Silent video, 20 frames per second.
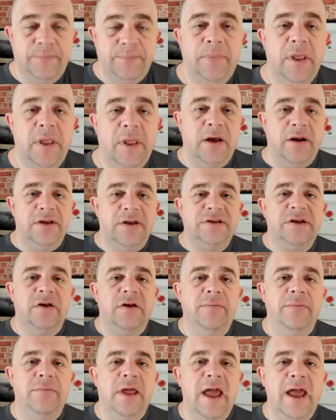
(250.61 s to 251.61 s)
And I'm going to sell
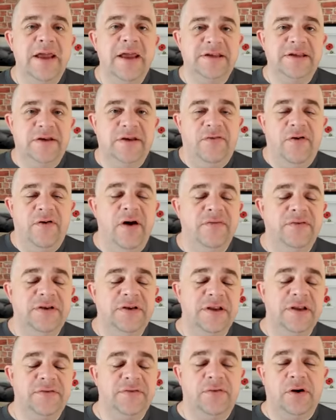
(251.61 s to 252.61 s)
them at 85
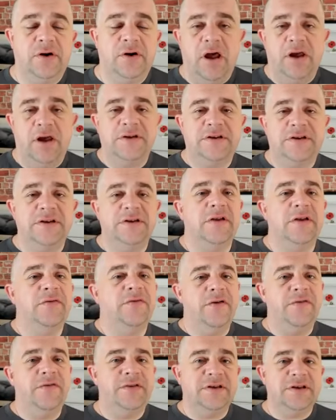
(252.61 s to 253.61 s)
cents for a glass instead of
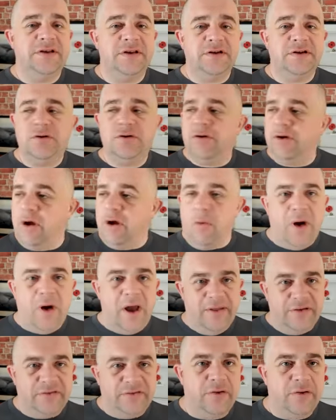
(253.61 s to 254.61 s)
50 cents. You're going to go, wow,
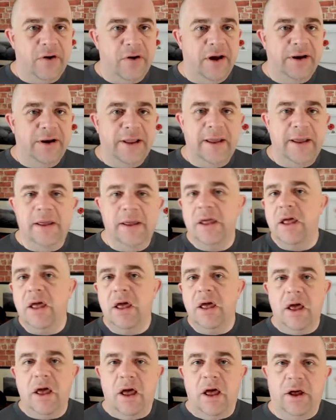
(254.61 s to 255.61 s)
that's a great idea.
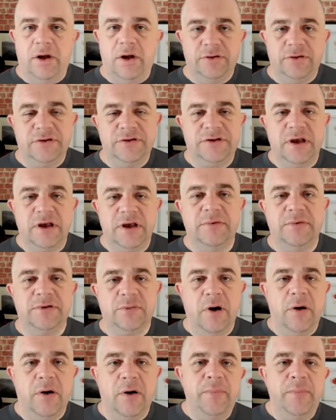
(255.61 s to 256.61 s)
I'll do the same as well.